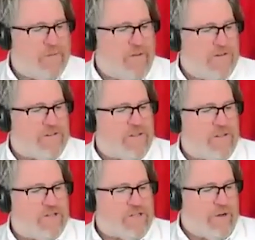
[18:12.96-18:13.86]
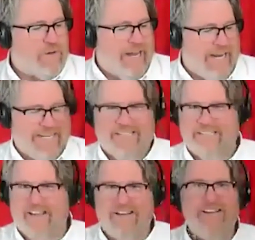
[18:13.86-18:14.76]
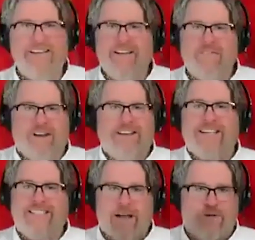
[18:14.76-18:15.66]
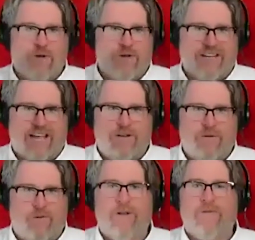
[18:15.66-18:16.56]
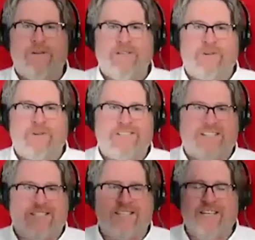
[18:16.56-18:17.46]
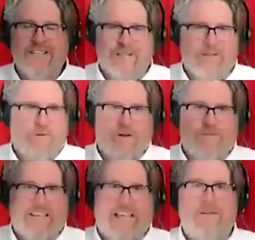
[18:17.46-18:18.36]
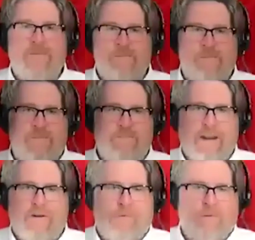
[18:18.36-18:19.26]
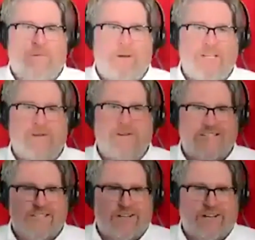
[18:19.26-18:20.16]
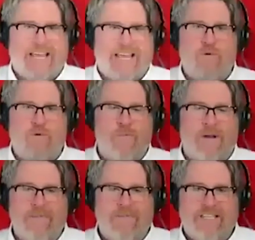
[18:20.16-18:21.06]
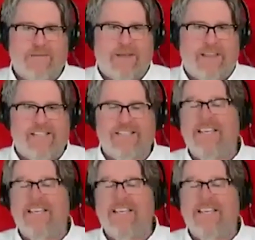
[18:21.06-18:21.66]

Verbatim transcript: Affairs on this show, and he said funding is now tied to royal resources. So therefore, if you get better resources, you're going to get more money municipalities.